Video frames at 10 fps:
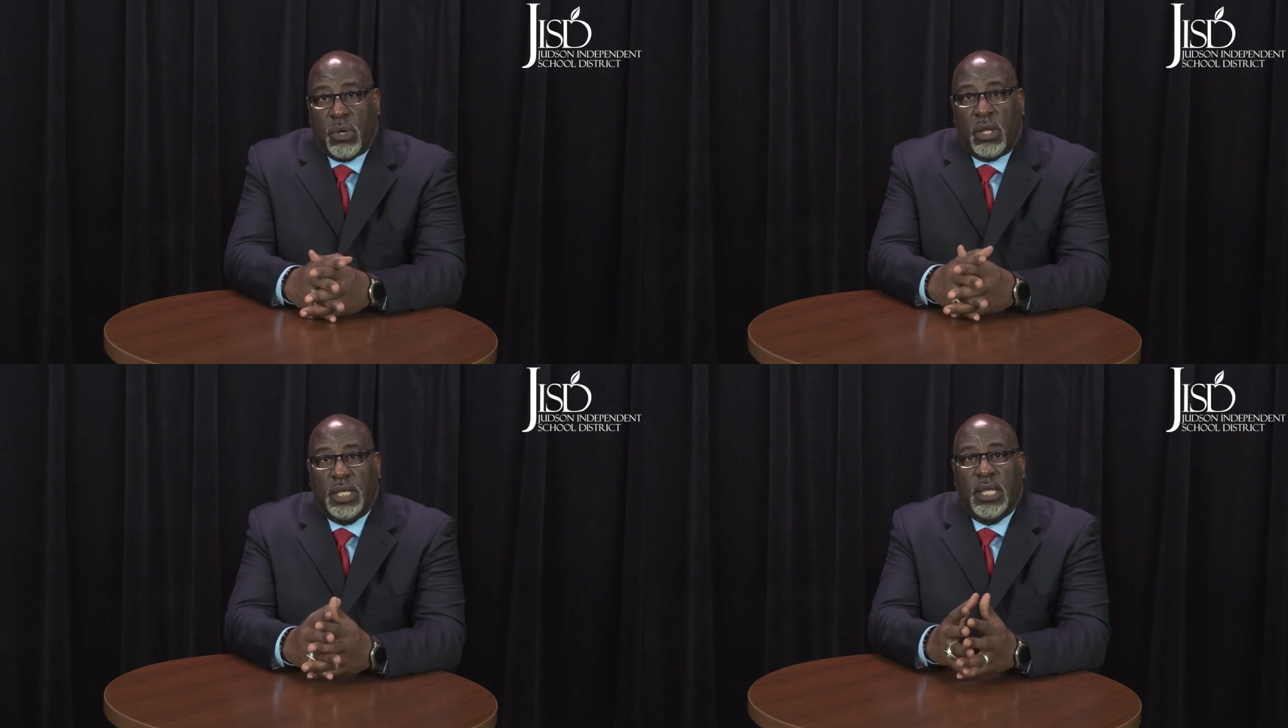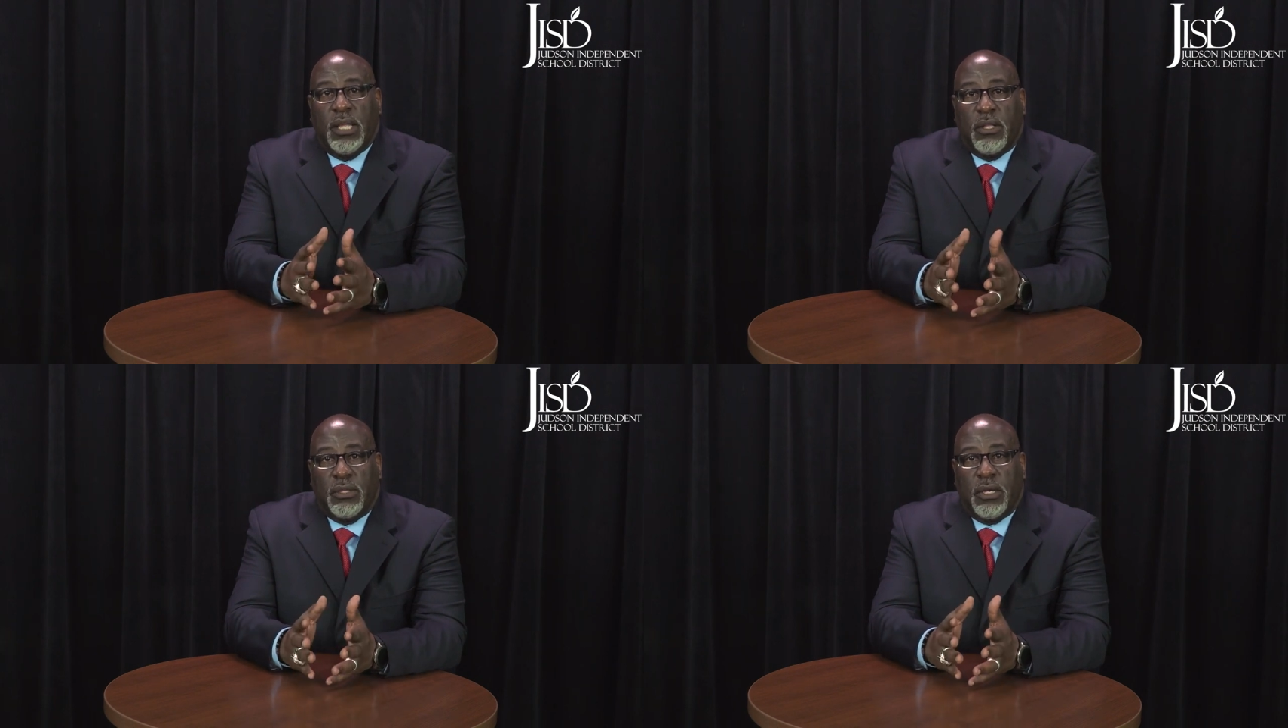calling a
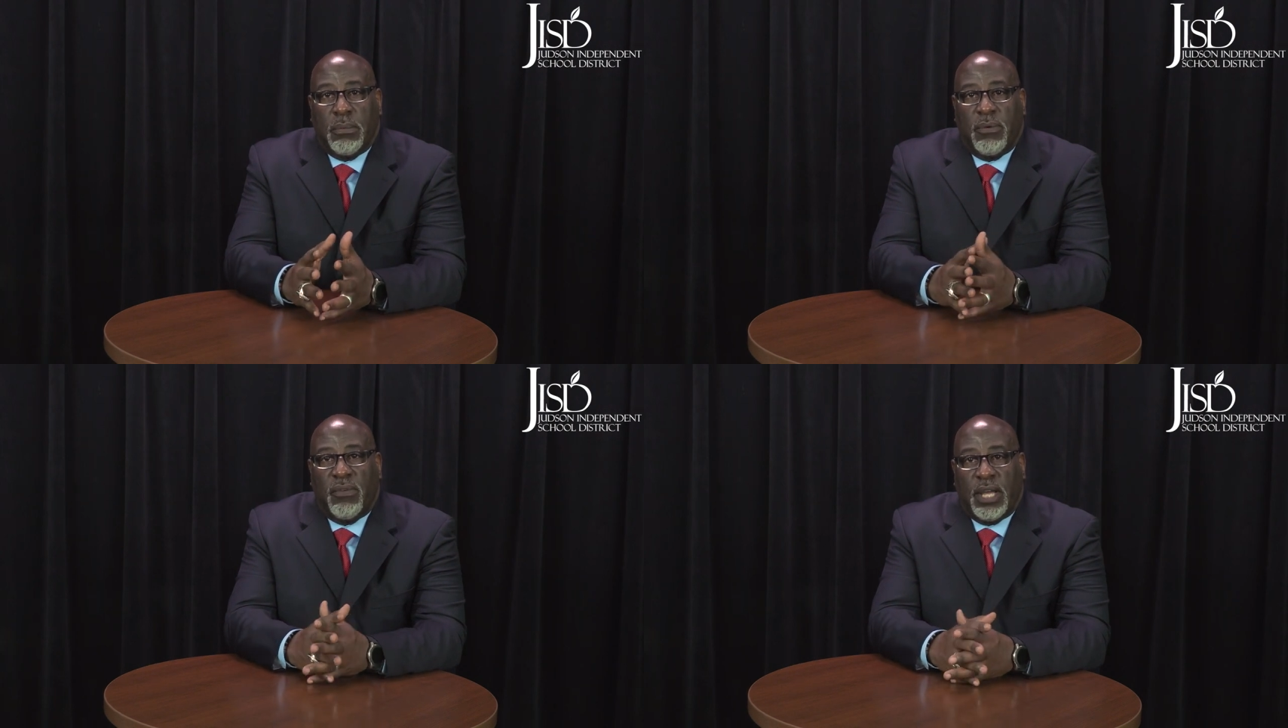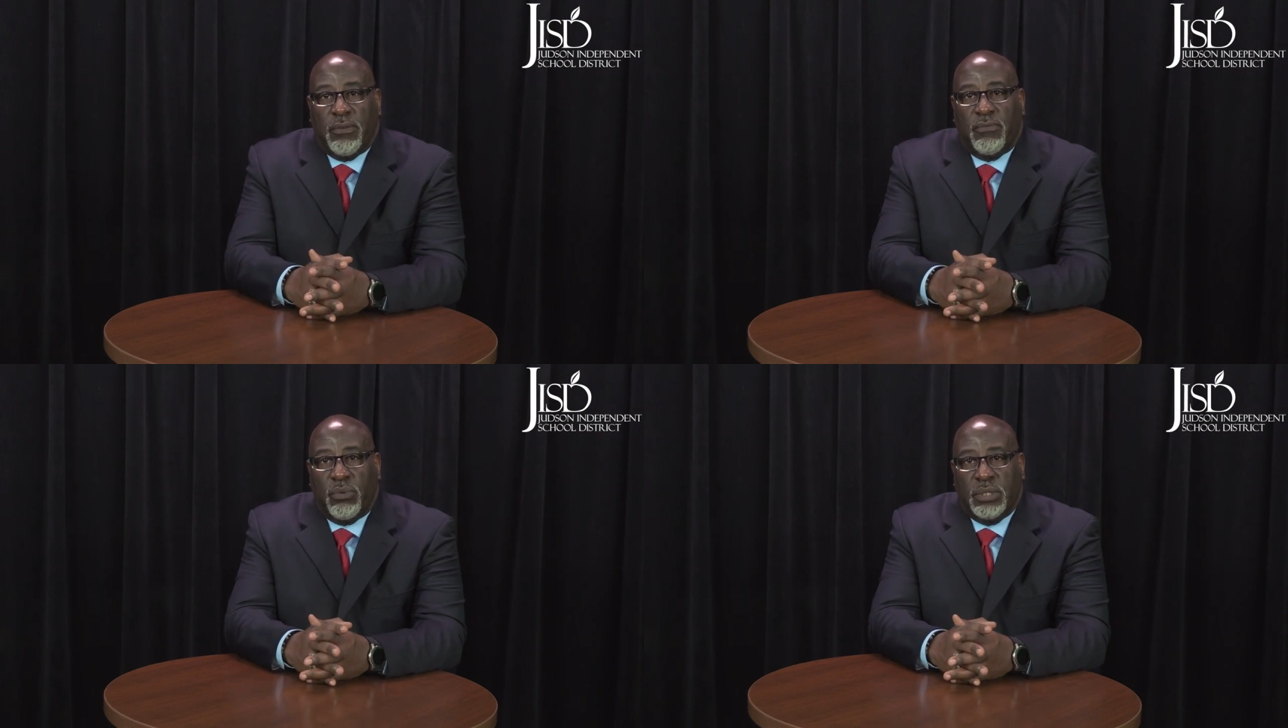healthcare provider
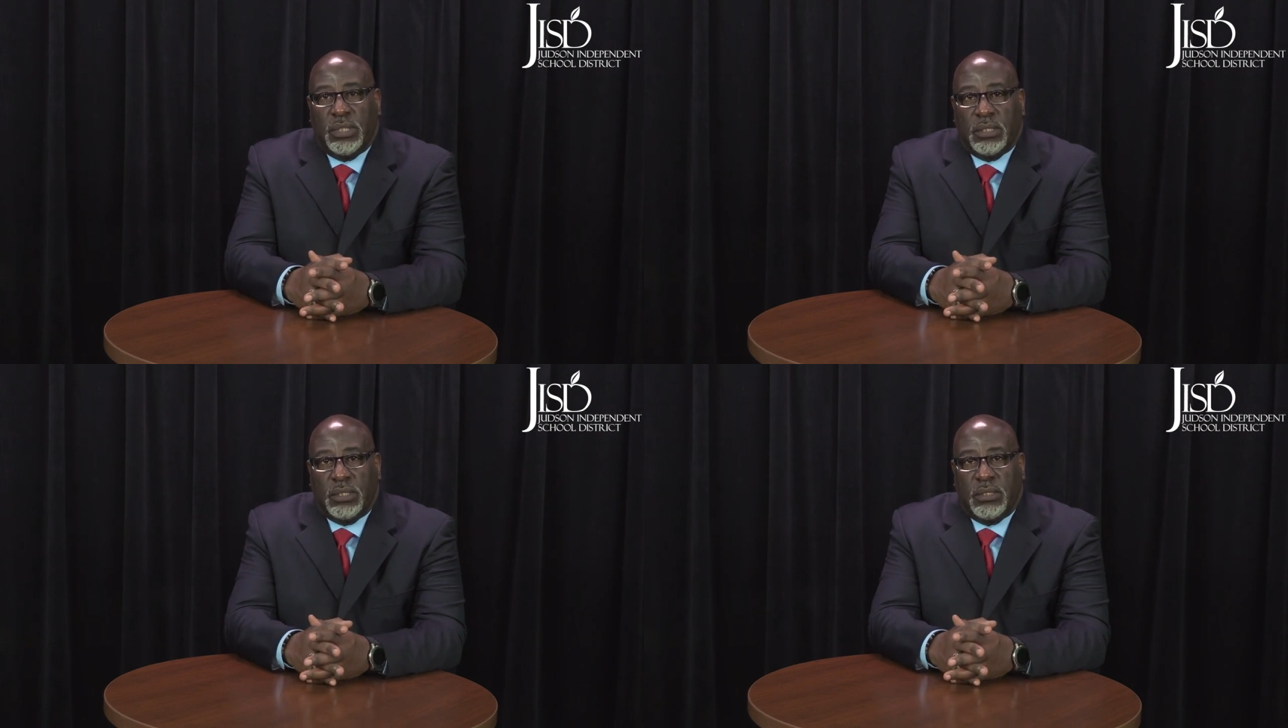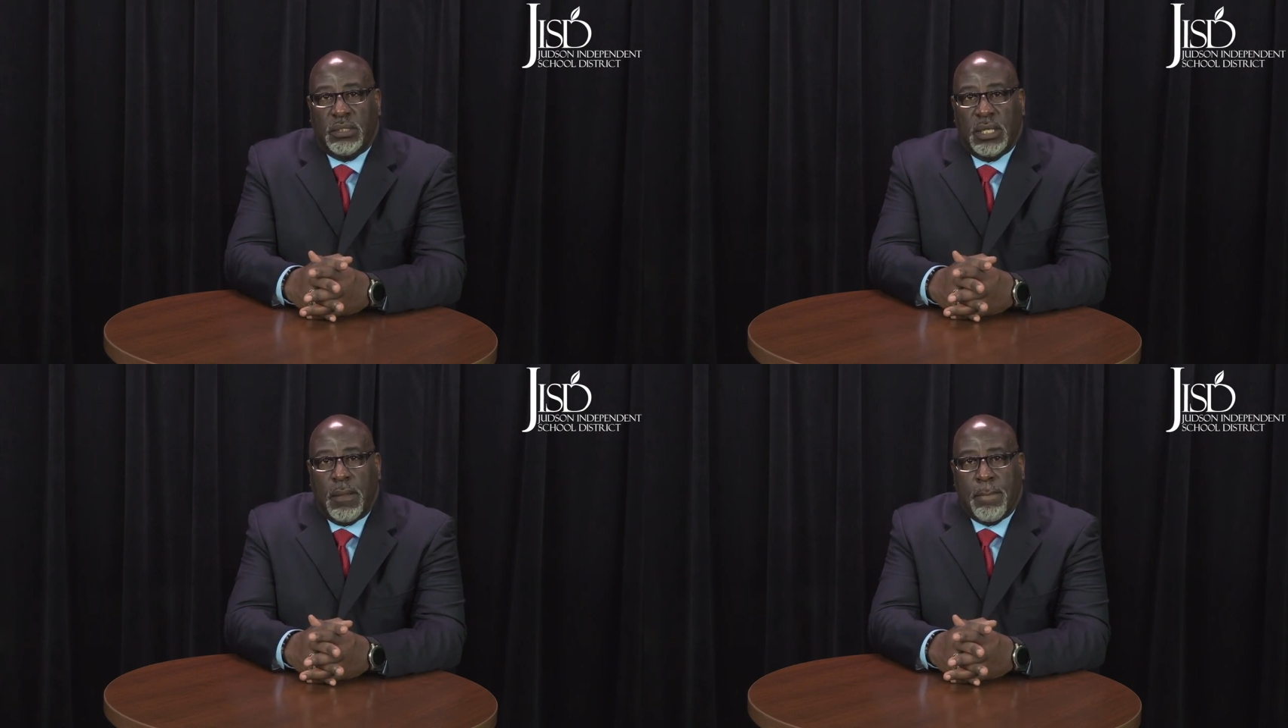for
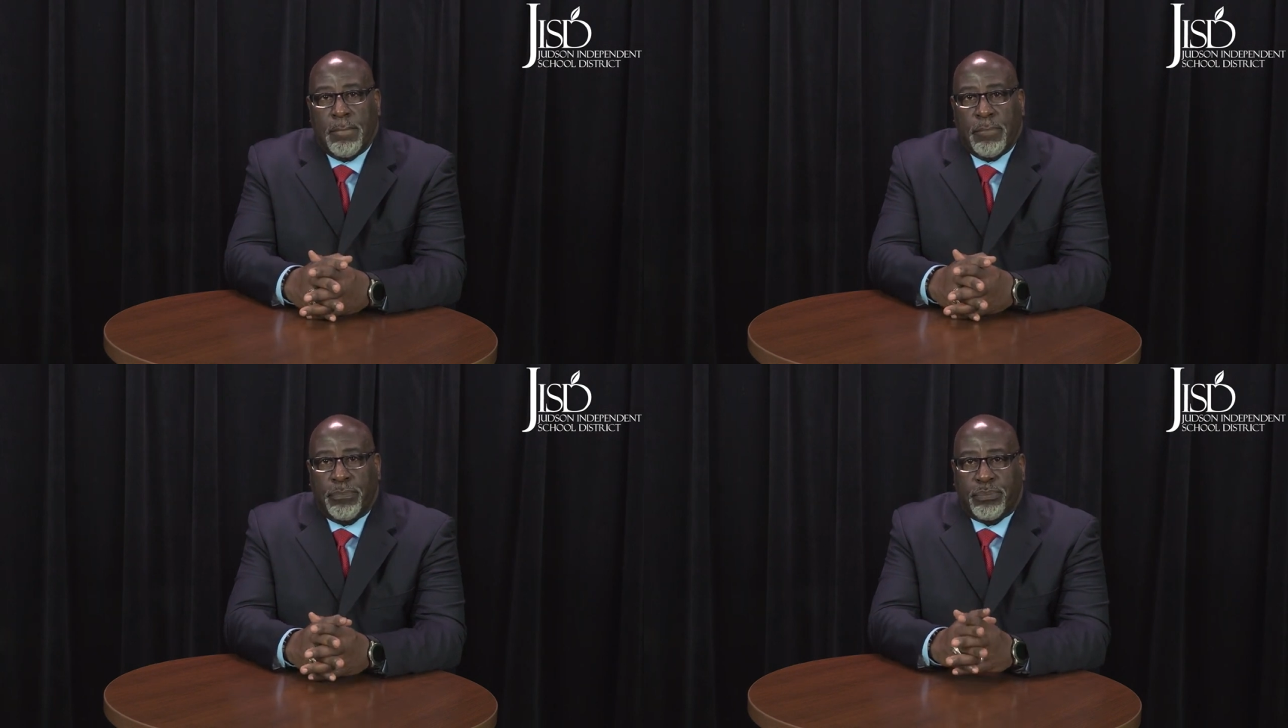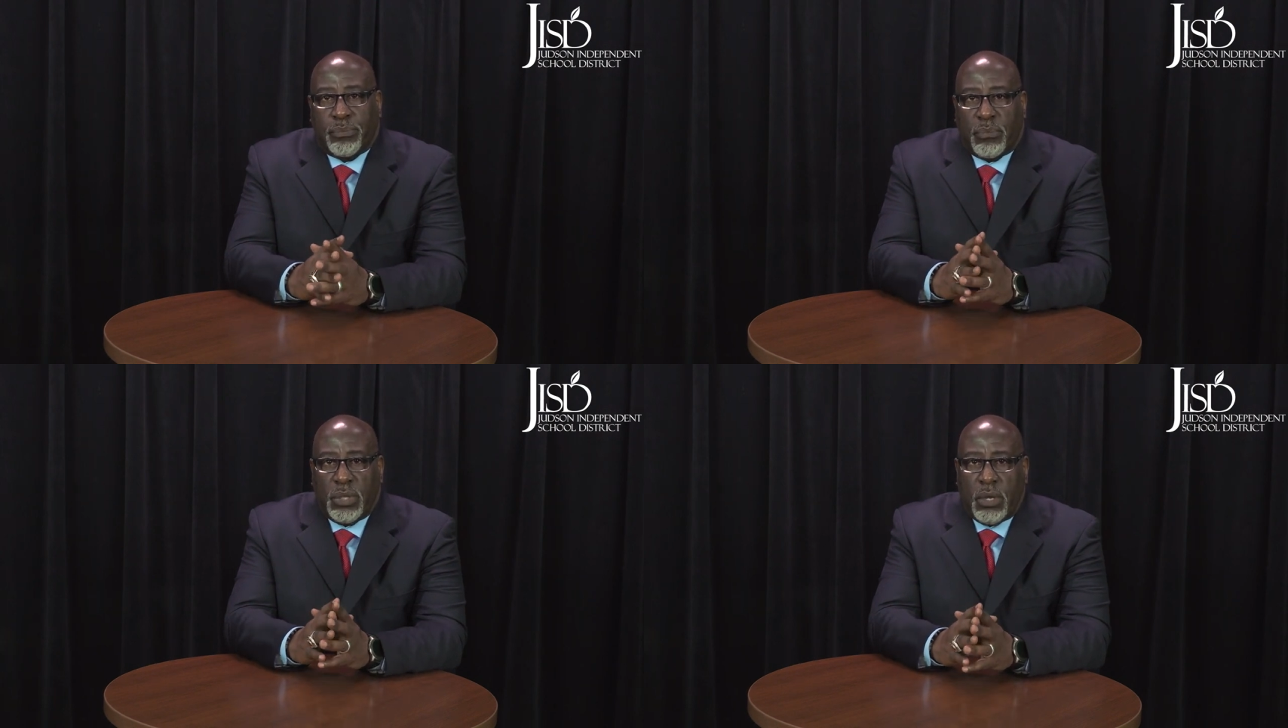assistance.
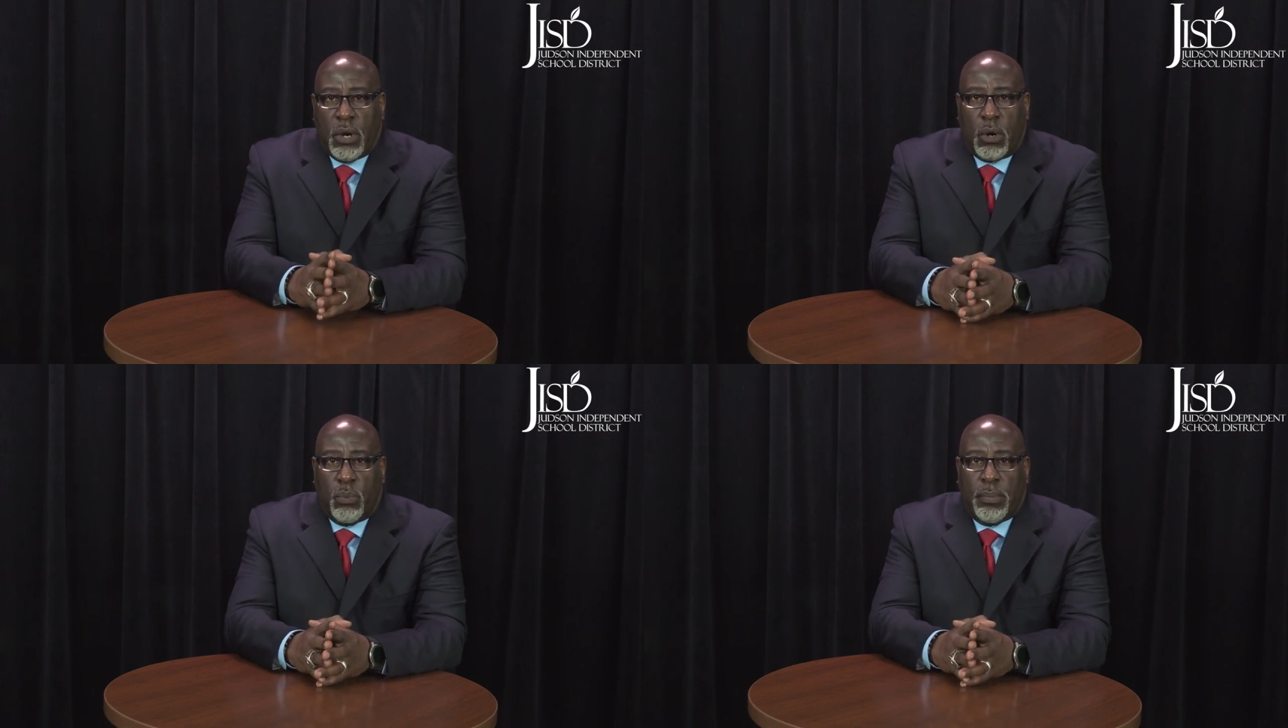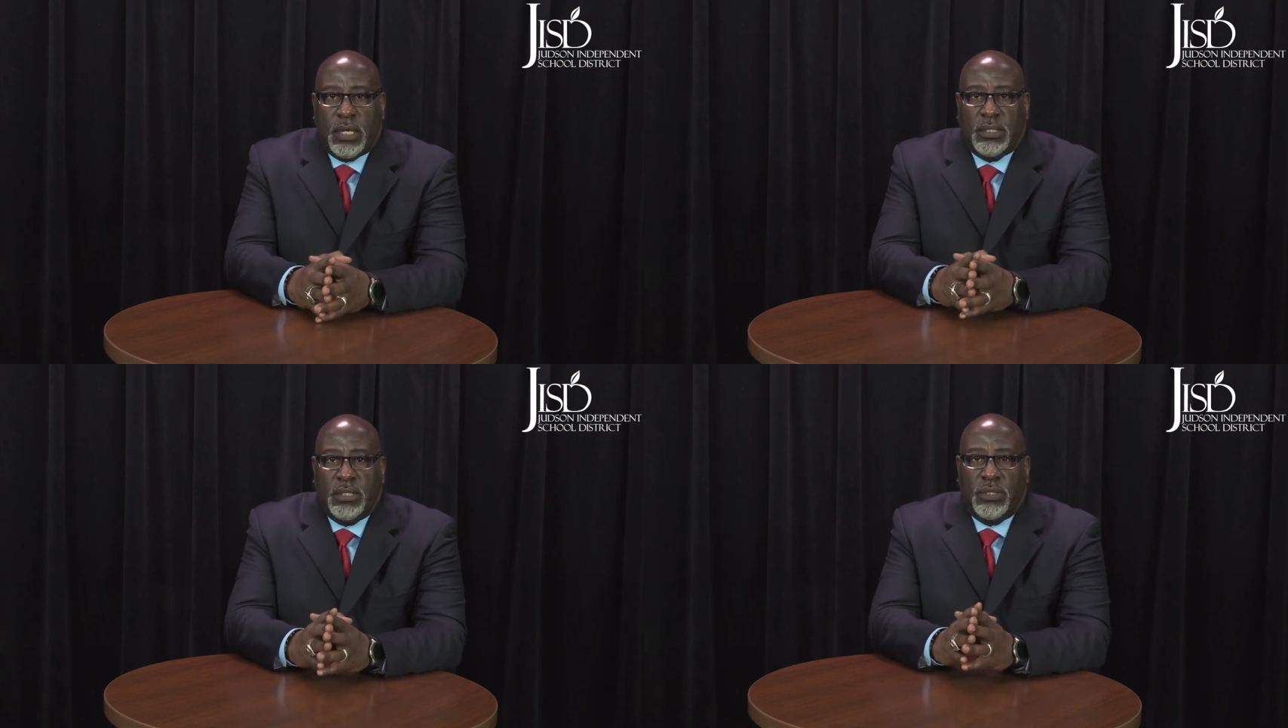Our
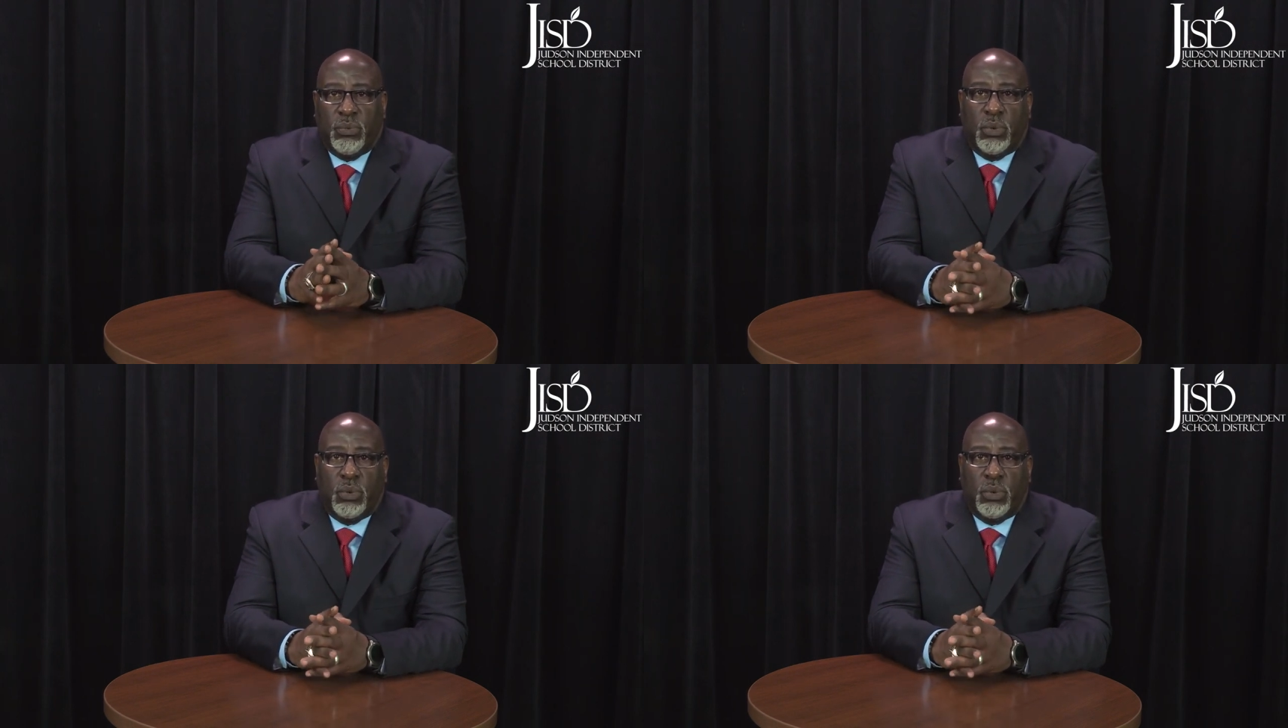buses